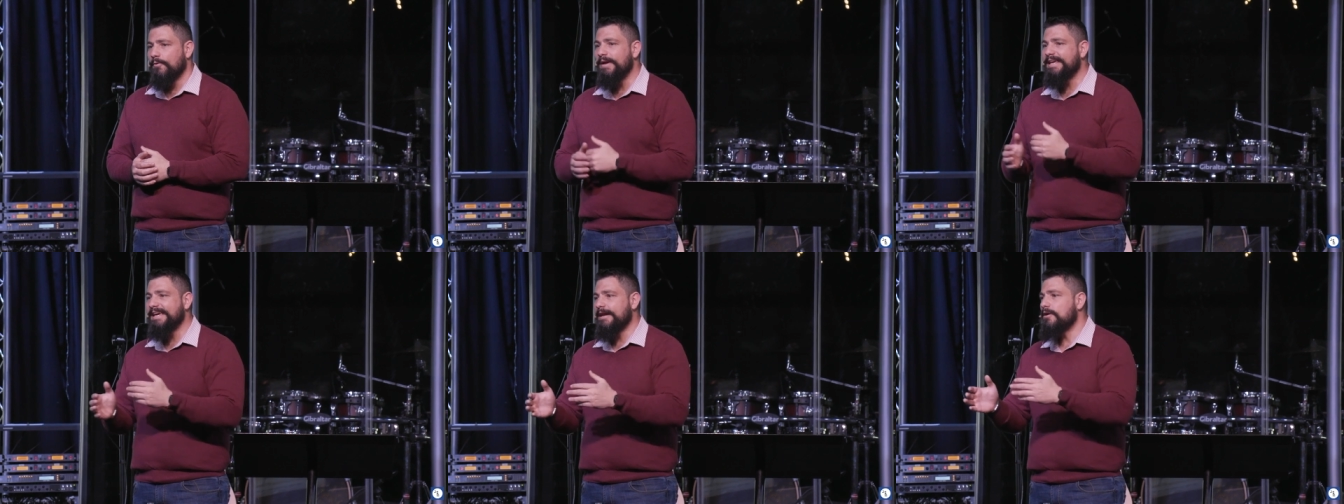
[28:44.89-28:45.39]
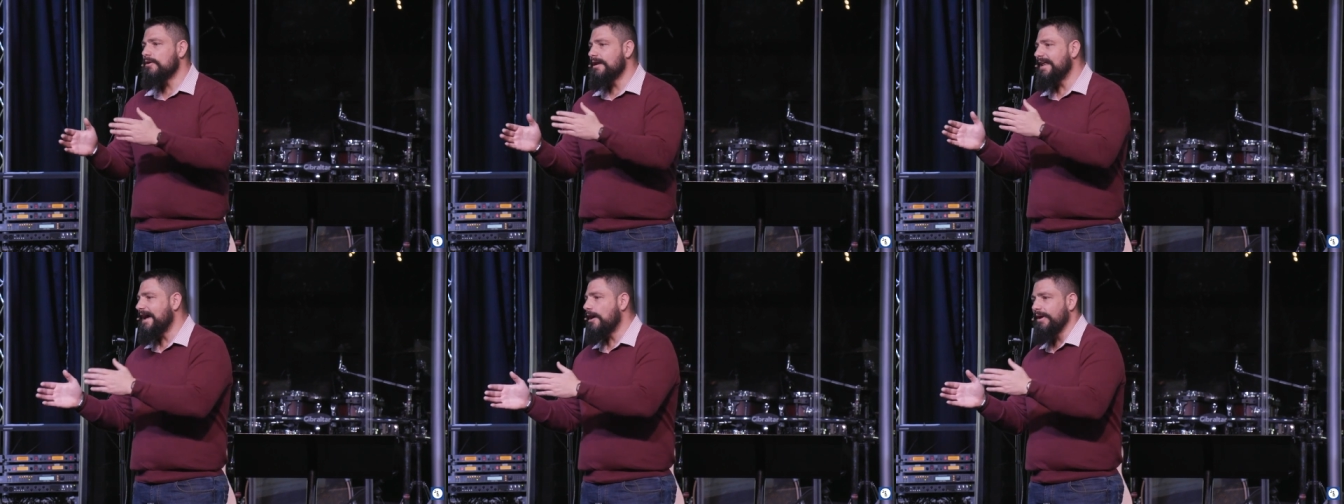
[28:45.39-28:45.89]
We cannot
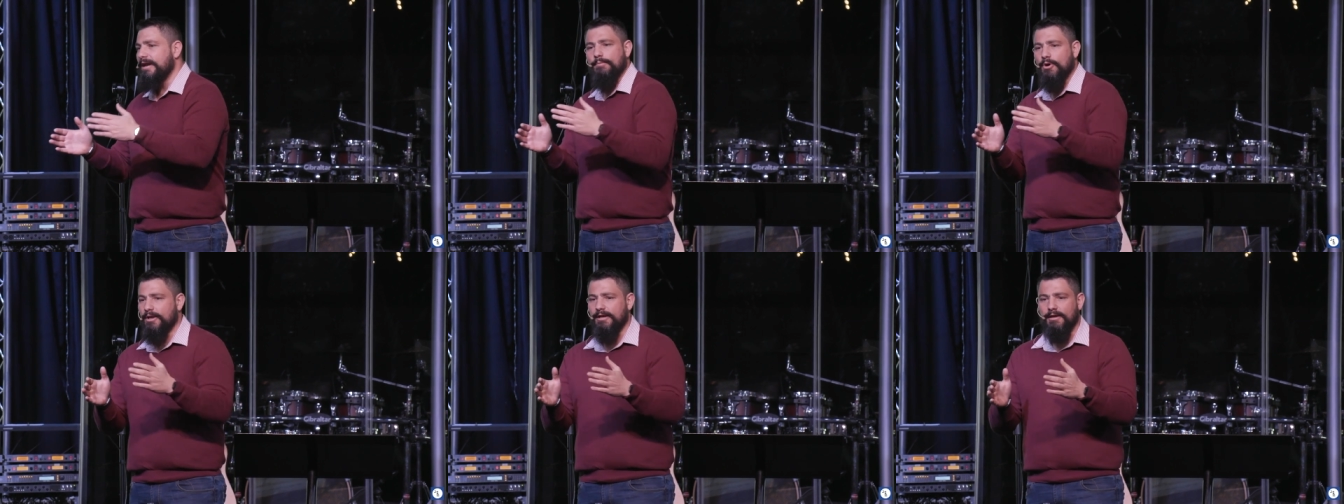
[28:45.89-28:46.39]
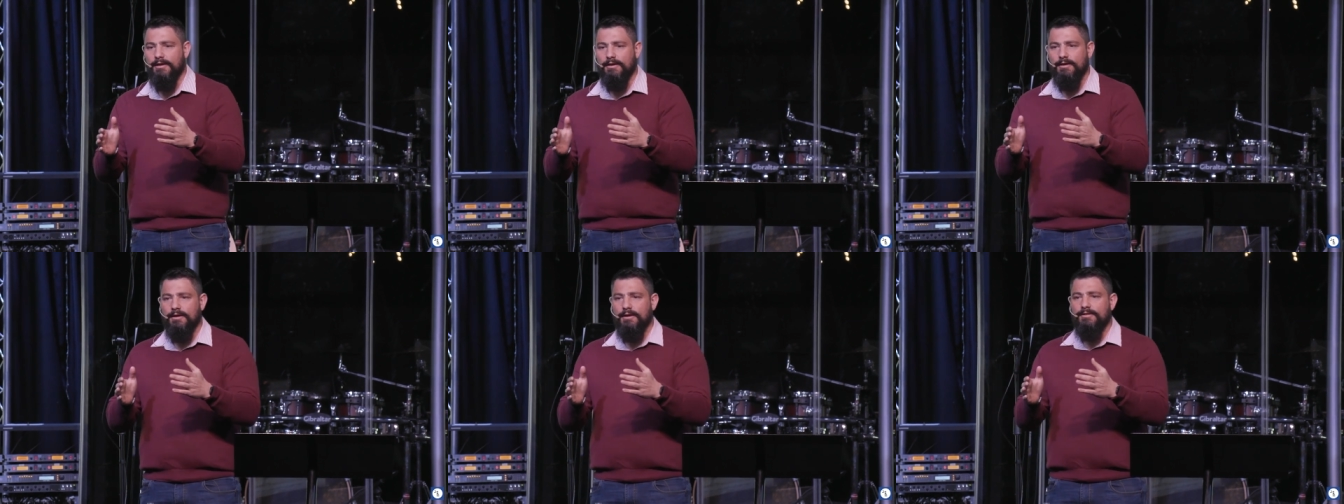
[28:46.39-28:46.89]
allow anybody
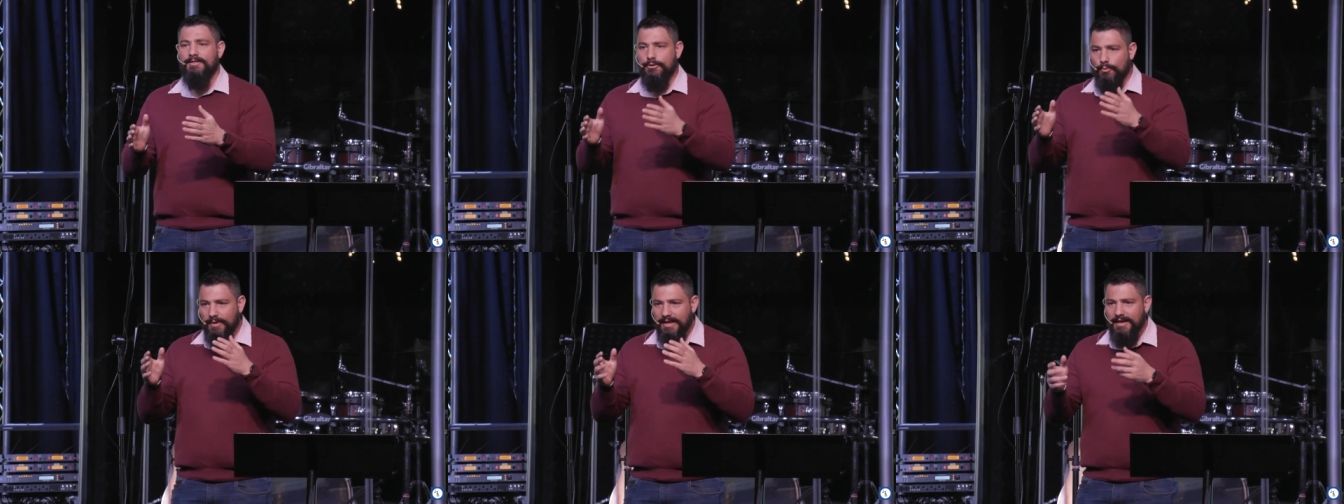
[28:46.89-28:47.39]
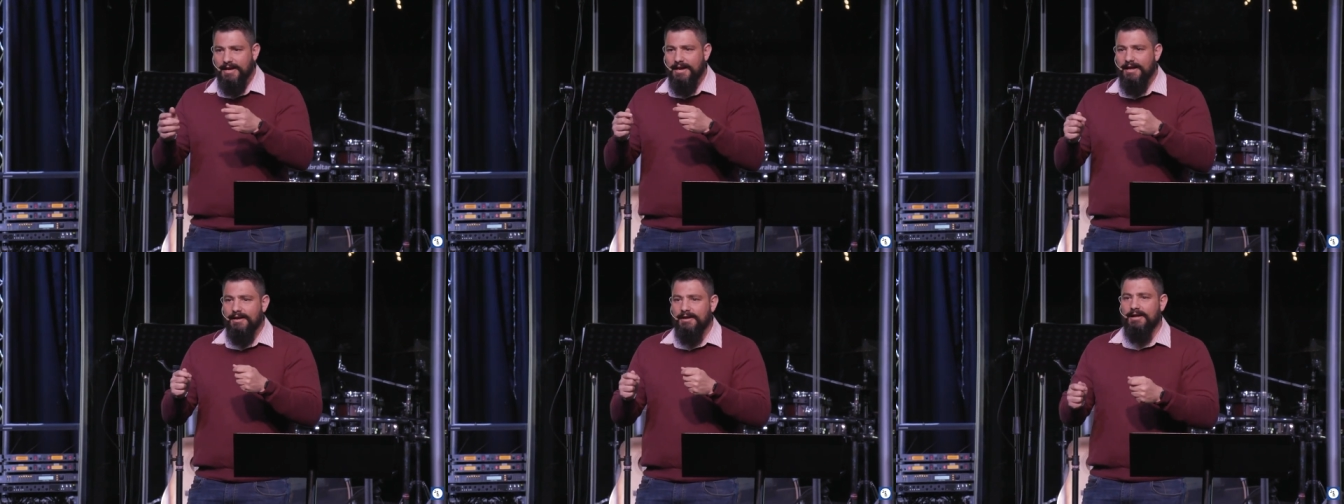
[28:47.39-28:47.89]
that we
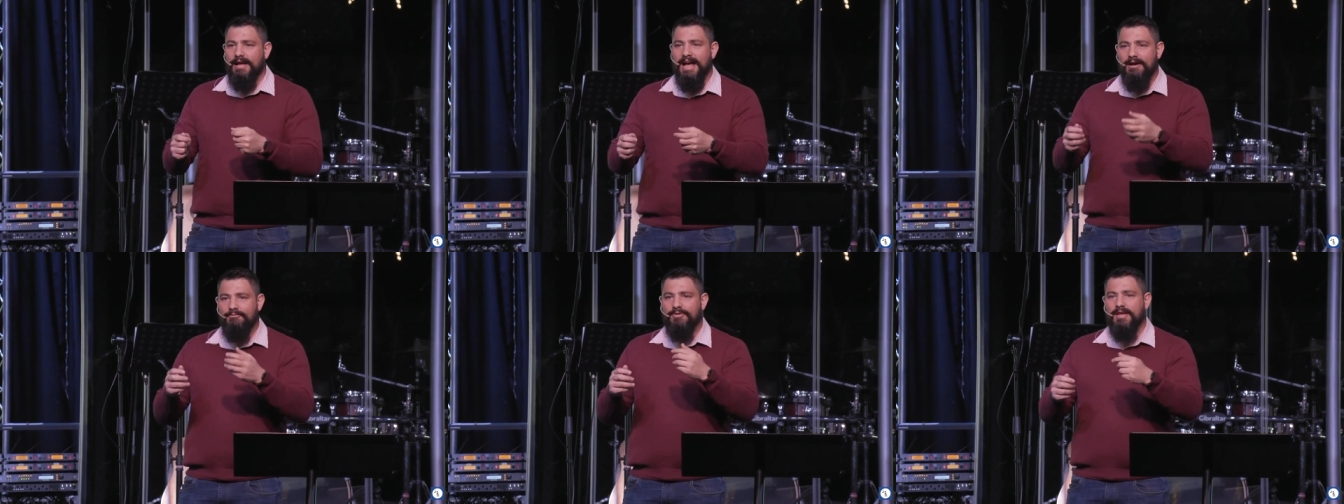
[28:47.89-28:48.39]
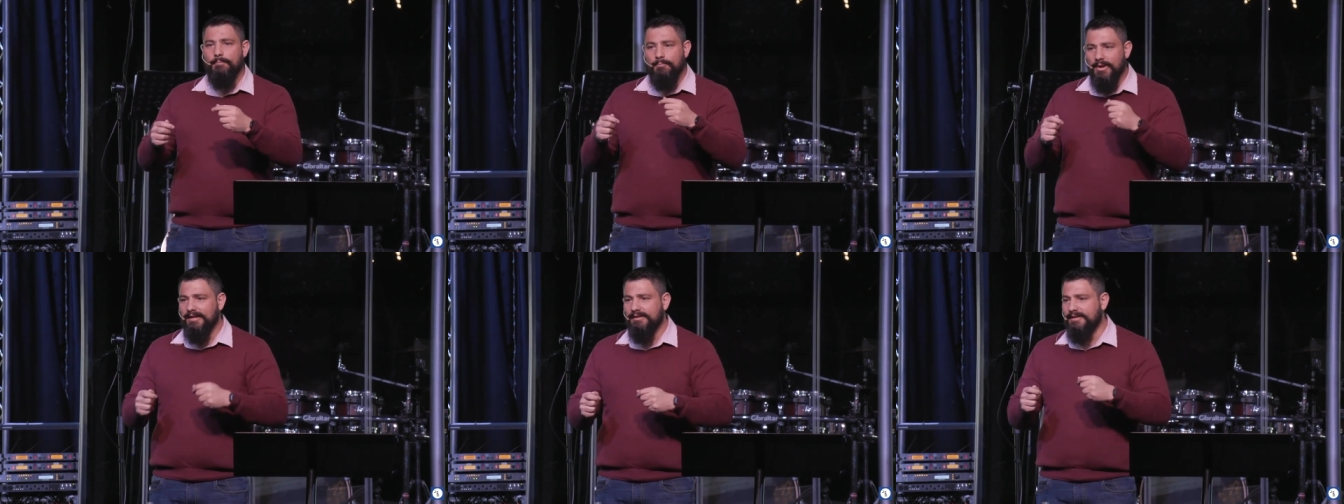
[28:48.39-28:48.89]
have the
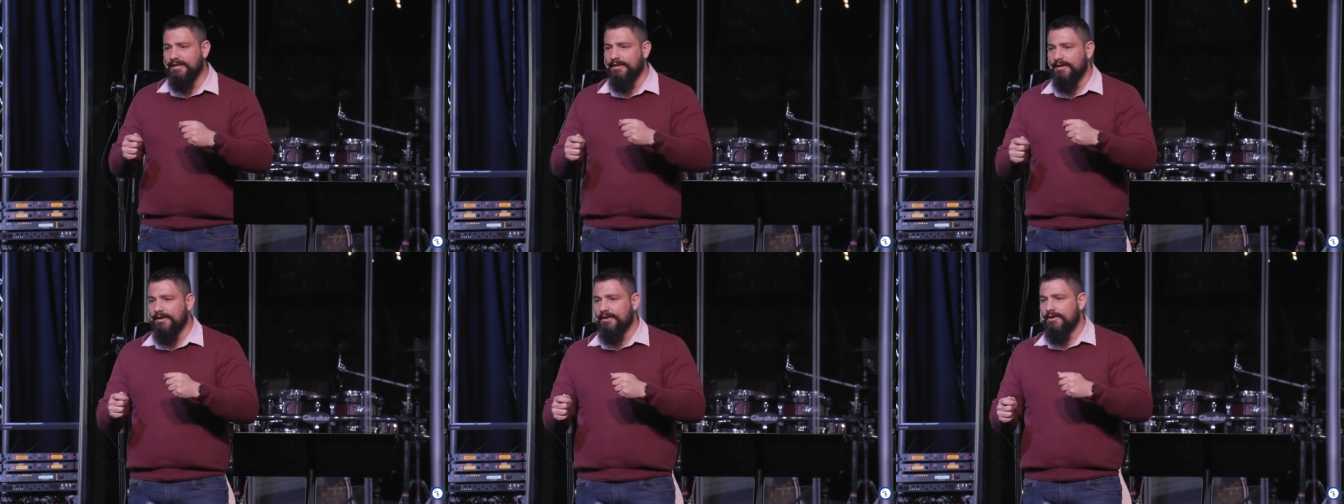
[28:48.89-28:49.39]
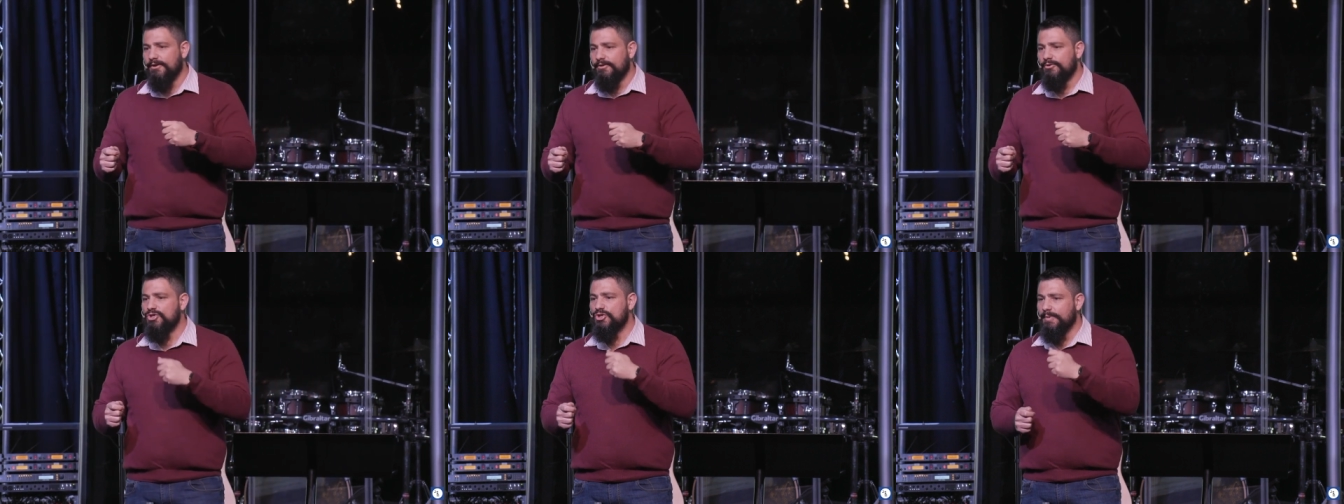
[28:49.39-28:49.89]
ability
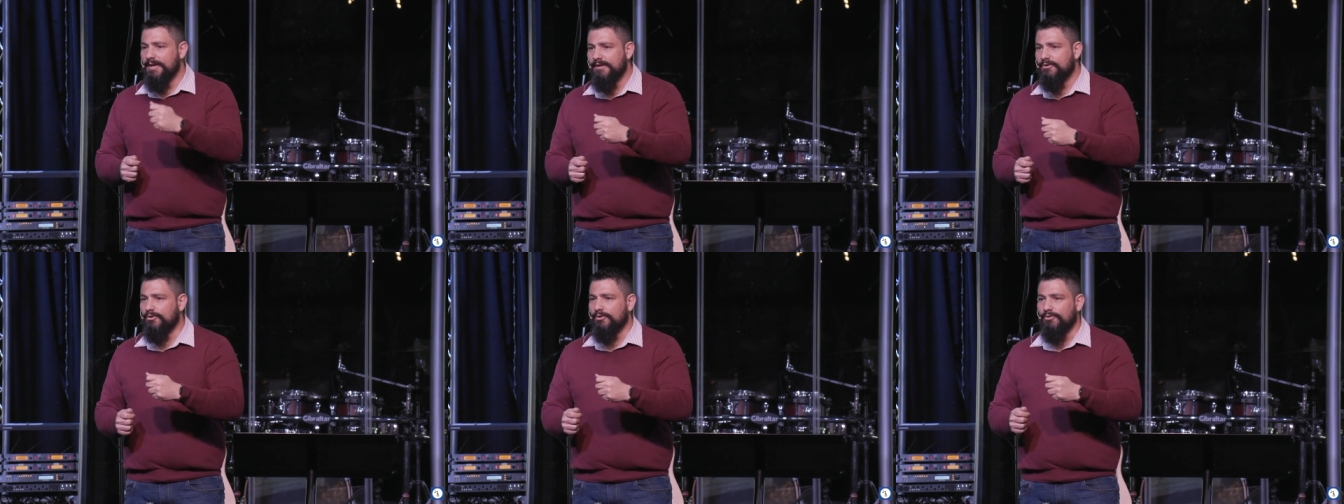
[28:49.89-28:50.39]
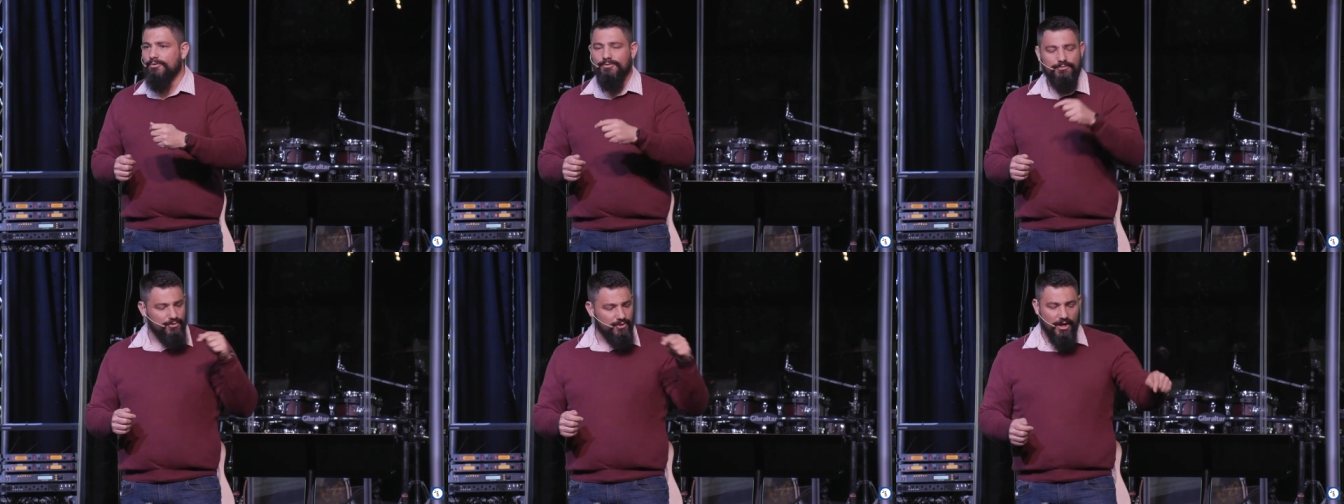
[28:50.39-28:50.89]
to speak to
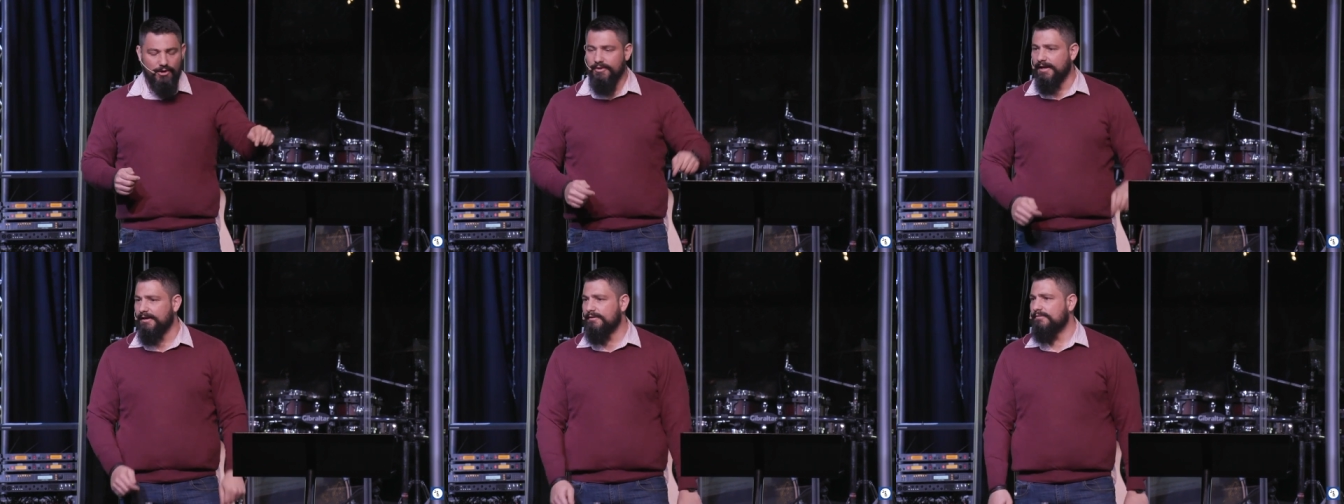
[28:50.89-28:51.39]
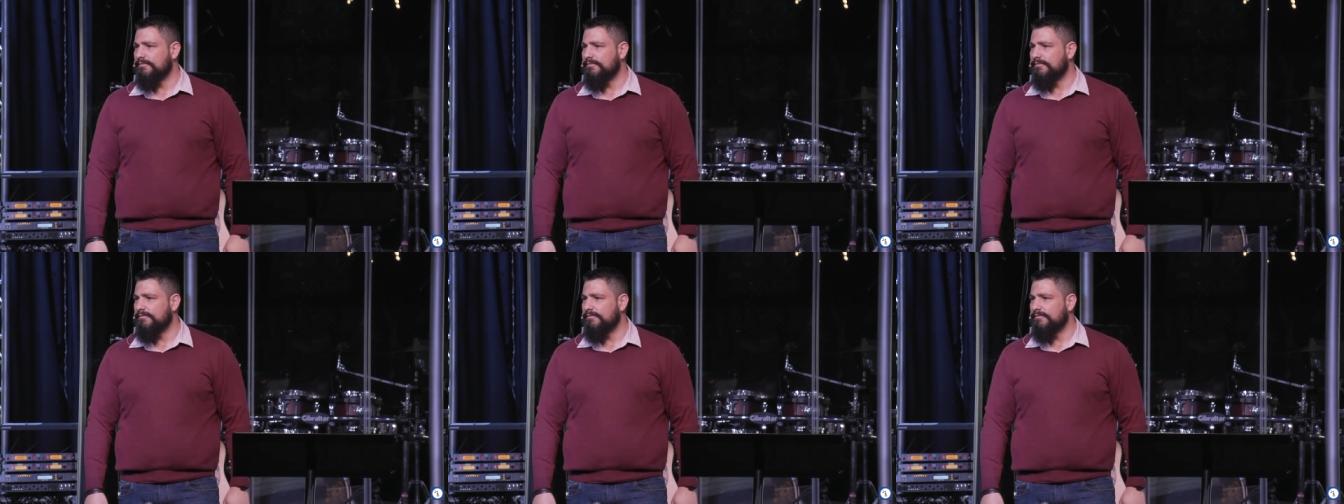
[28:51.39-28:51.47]
to go there.